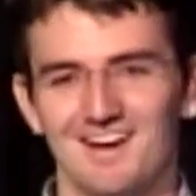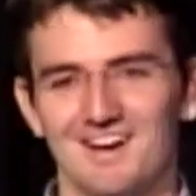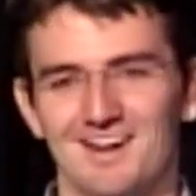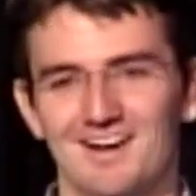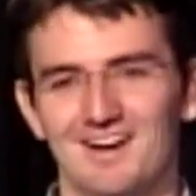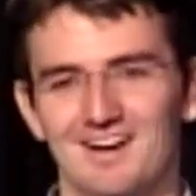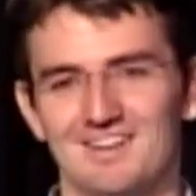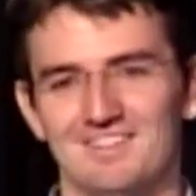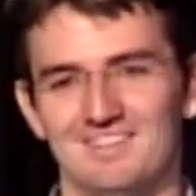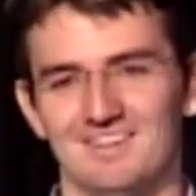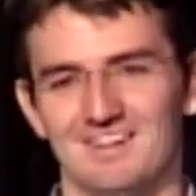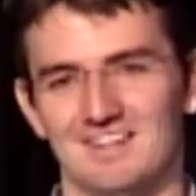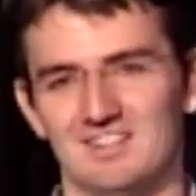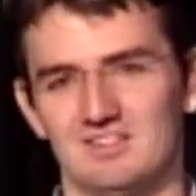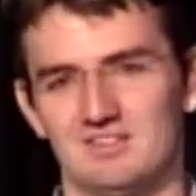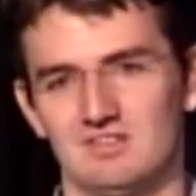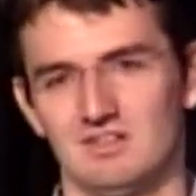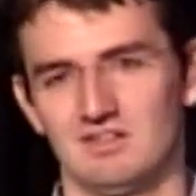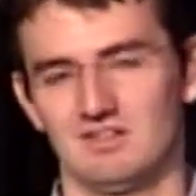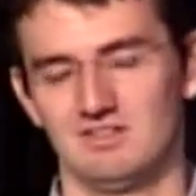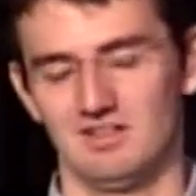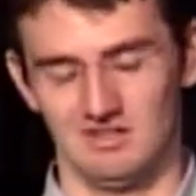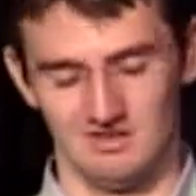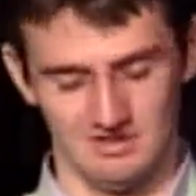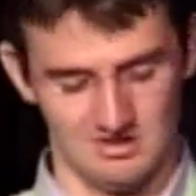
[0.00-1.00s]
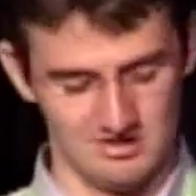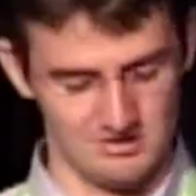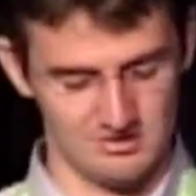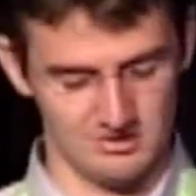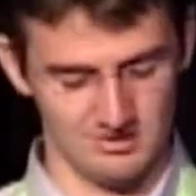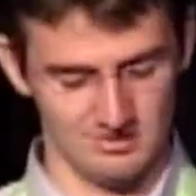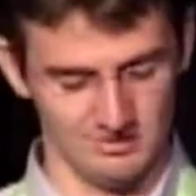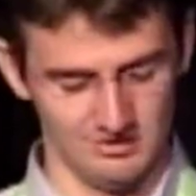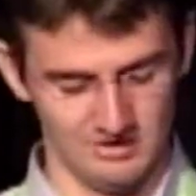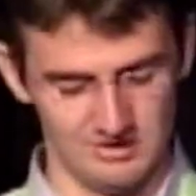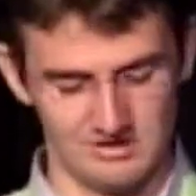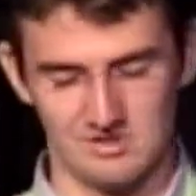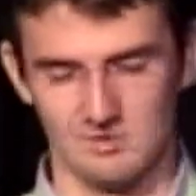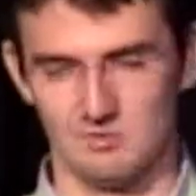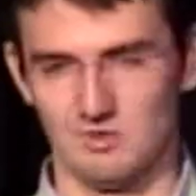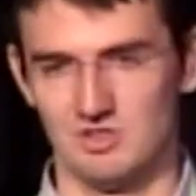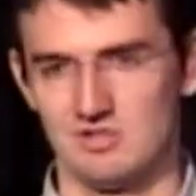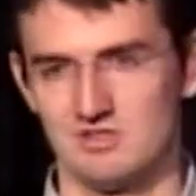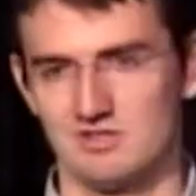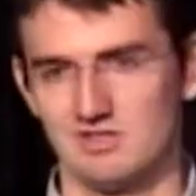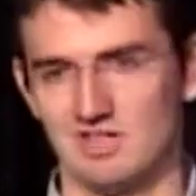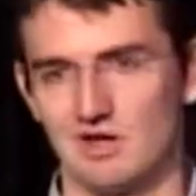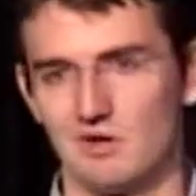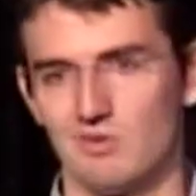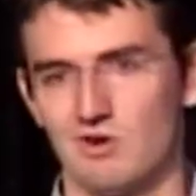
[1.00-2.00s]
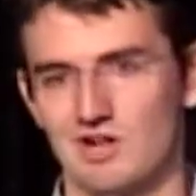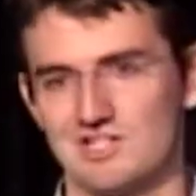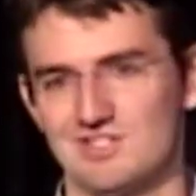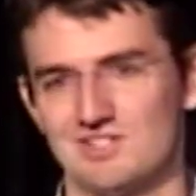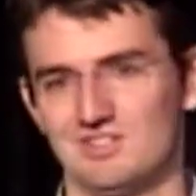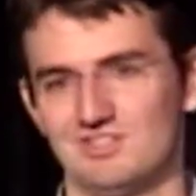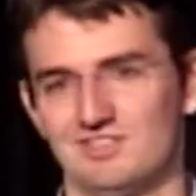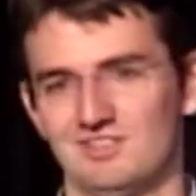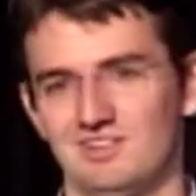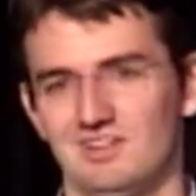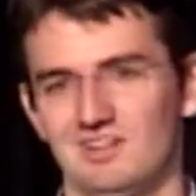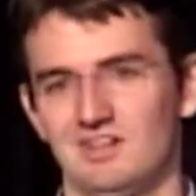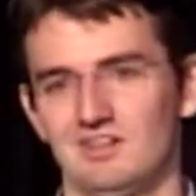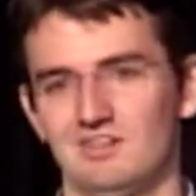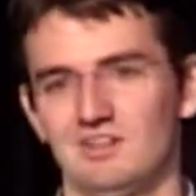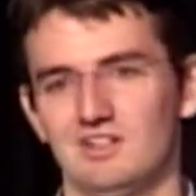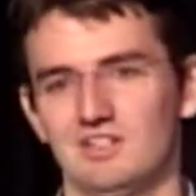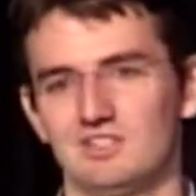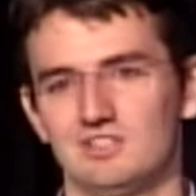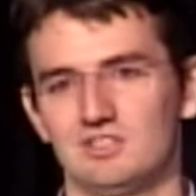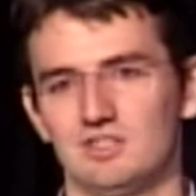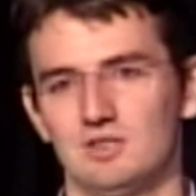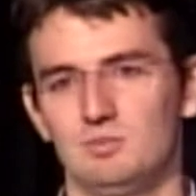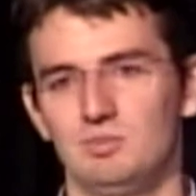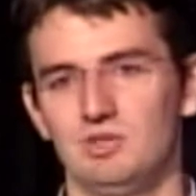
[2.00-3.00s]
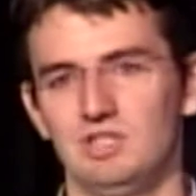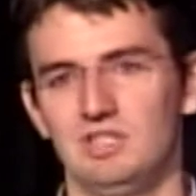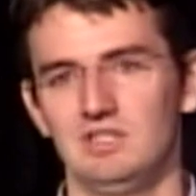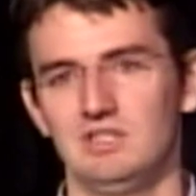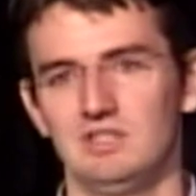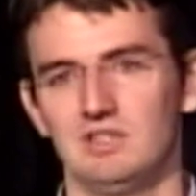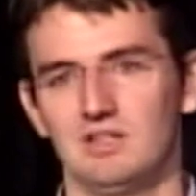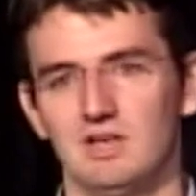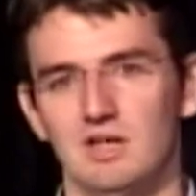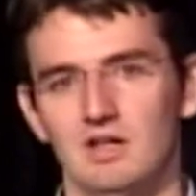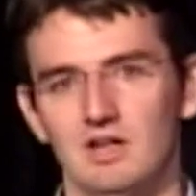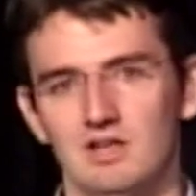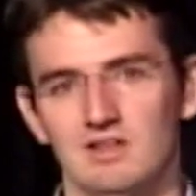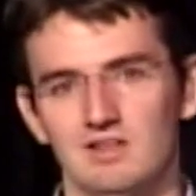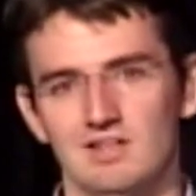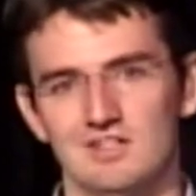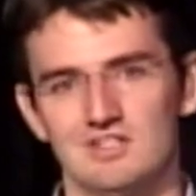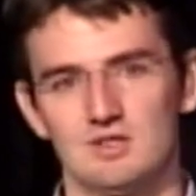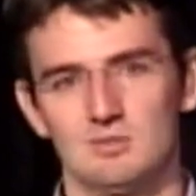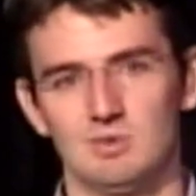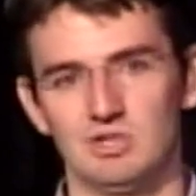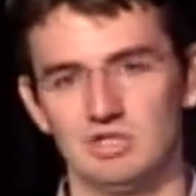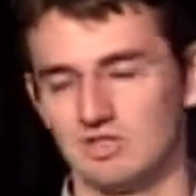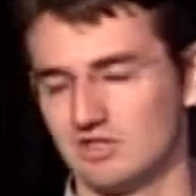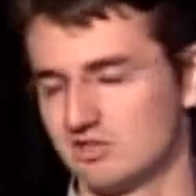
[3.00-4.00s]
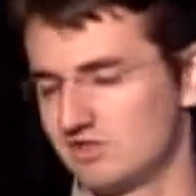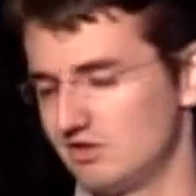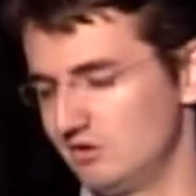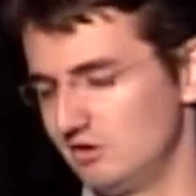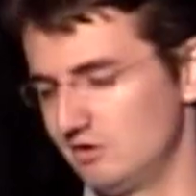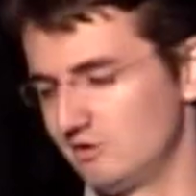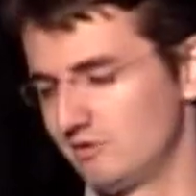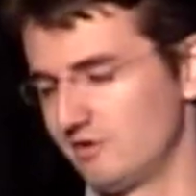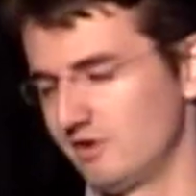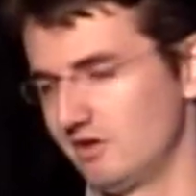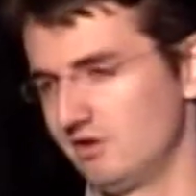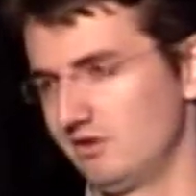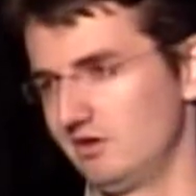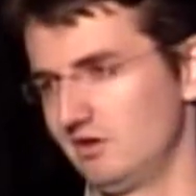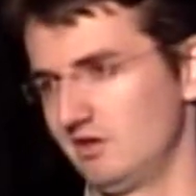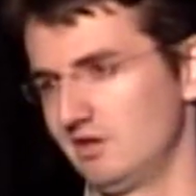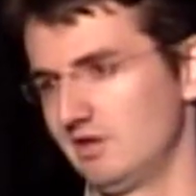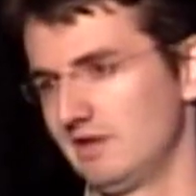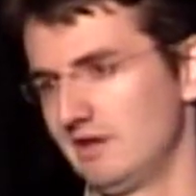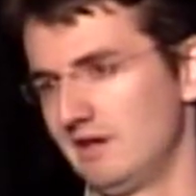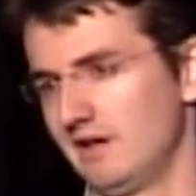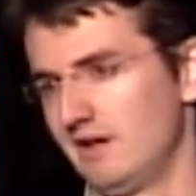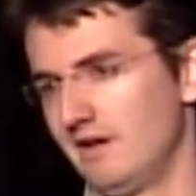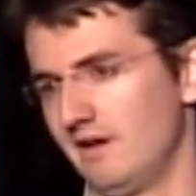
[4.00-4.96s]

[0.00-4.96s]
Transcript: I think there's certainly some interesting questions there that should be looked into further.